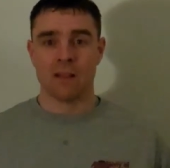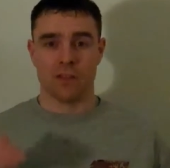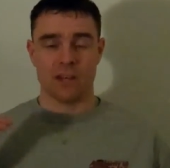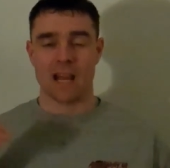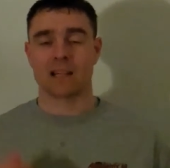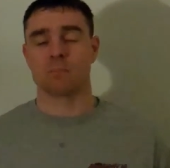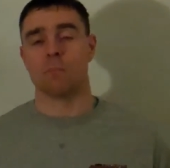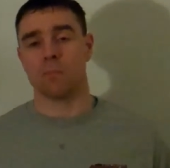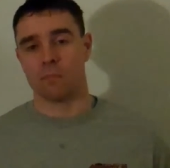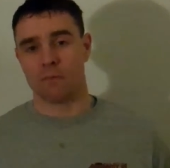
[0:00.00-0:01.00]
The next
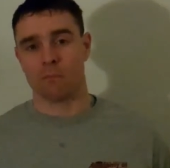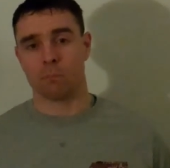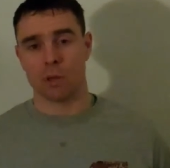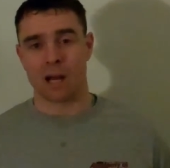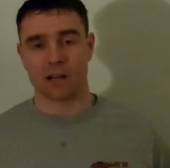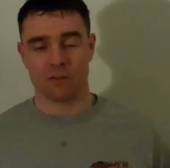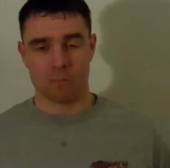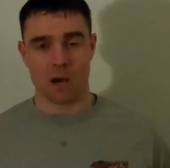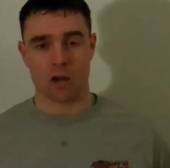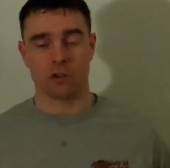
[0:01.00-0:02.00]
block of the
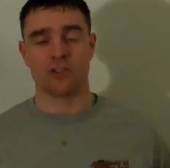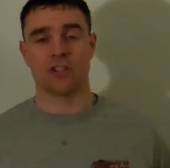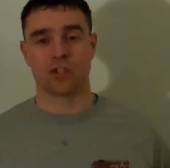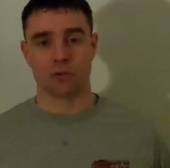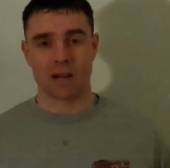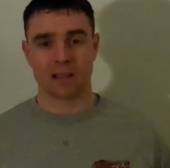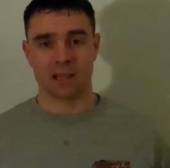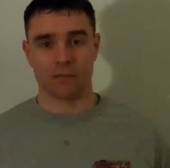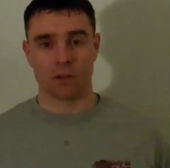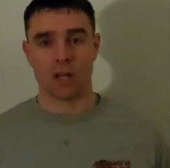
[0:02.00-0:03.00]
model is the strength
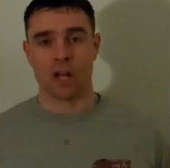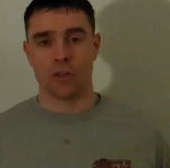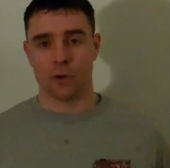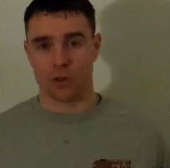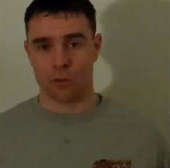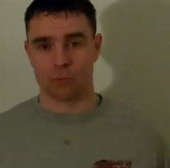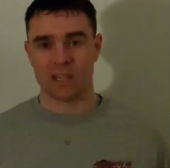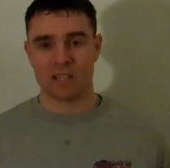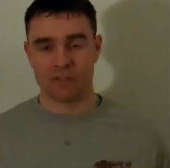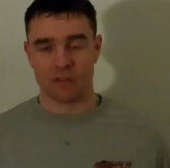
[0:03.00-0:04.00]
level. There are three
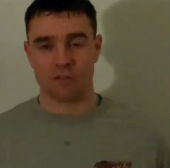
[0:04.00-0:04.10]
different